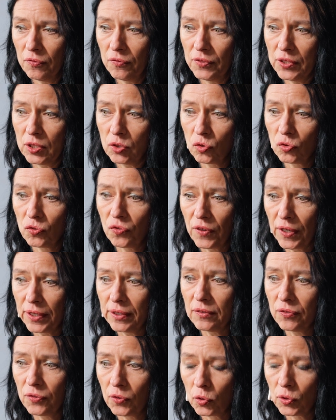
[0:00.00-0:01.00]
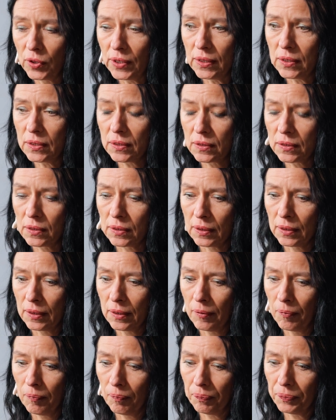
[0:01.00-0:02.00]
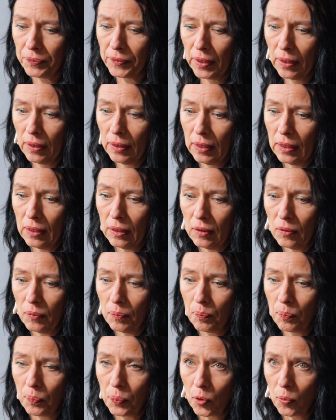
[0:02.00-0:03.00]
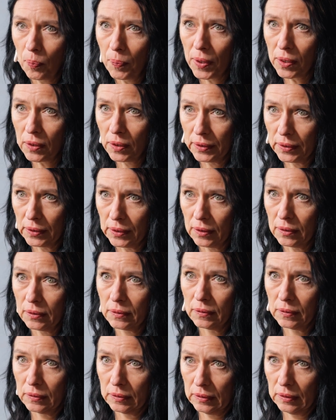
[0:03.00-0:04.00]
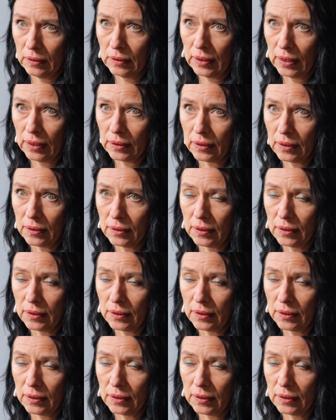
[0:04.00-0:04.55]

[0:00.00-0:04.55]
We should fight for this propaganda that